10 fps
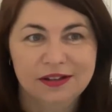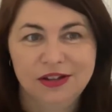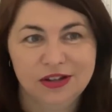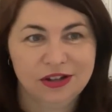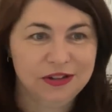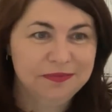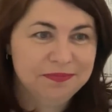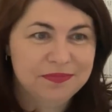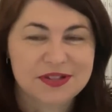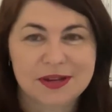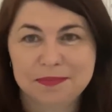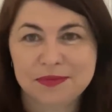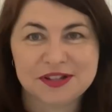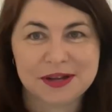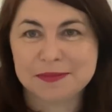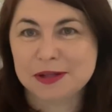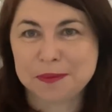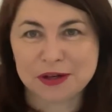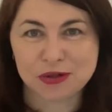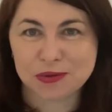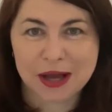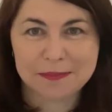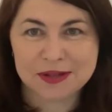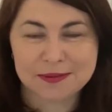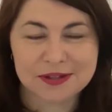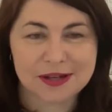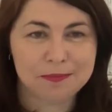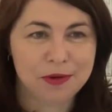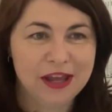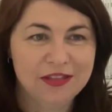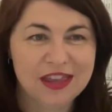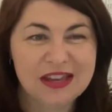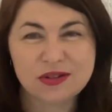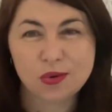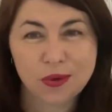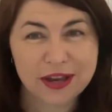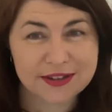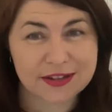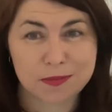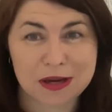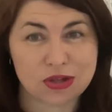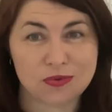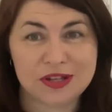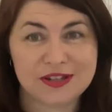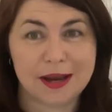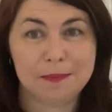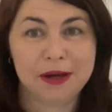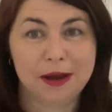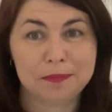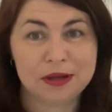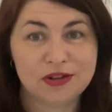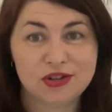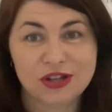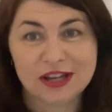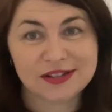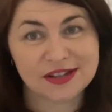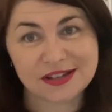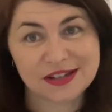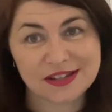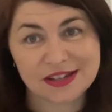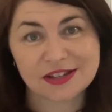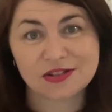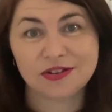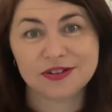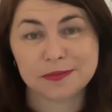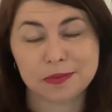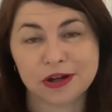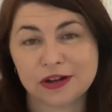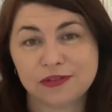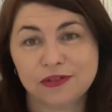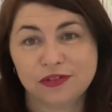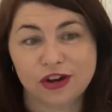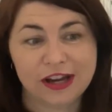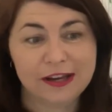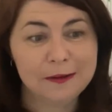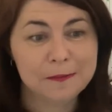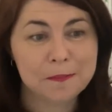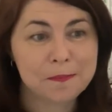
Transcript: you know, some some special comes up somewhere. There's always a special with Stampin' Up because you get sixty six dollars of product for free. It's